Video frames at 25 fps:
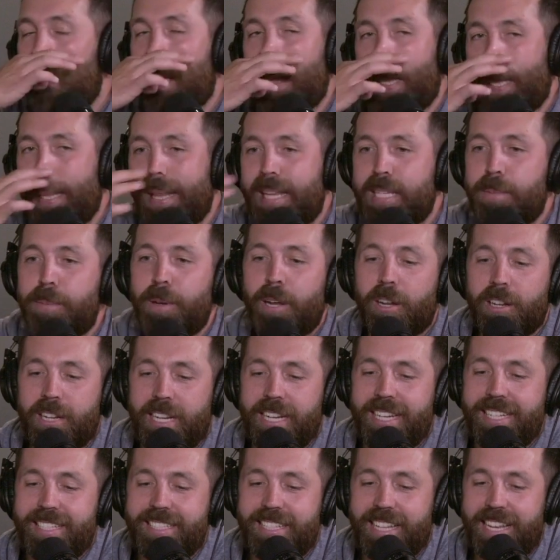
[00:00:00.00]
Let's be
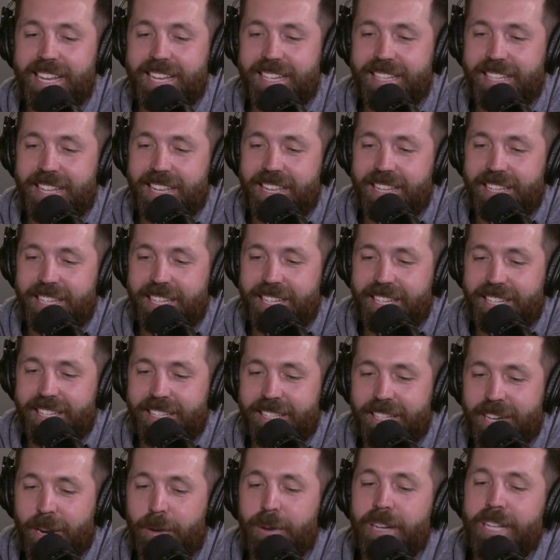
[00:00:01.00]
honest,
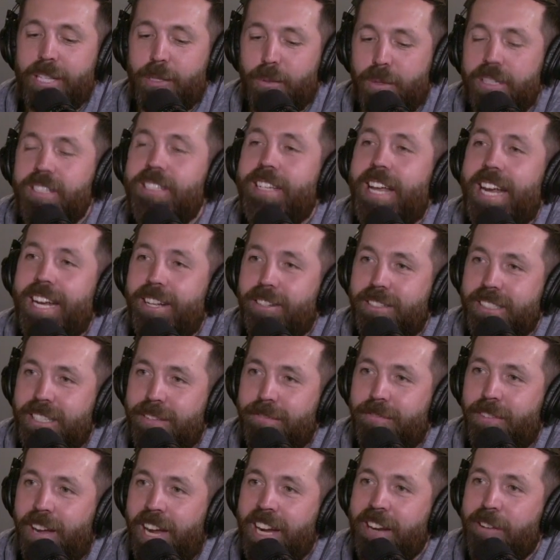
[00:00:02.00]
you're going into a sales
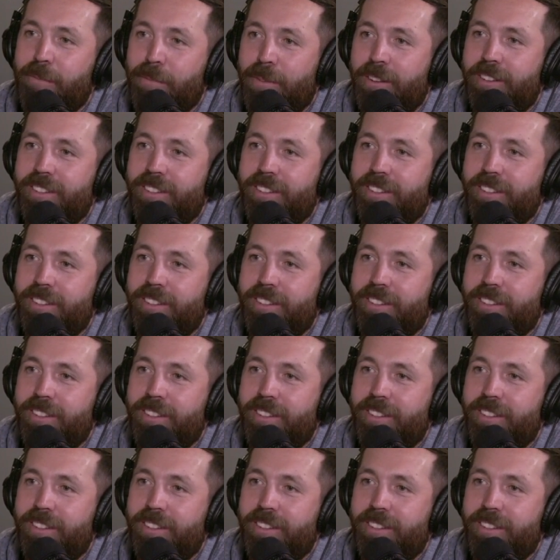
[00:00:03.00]
environment,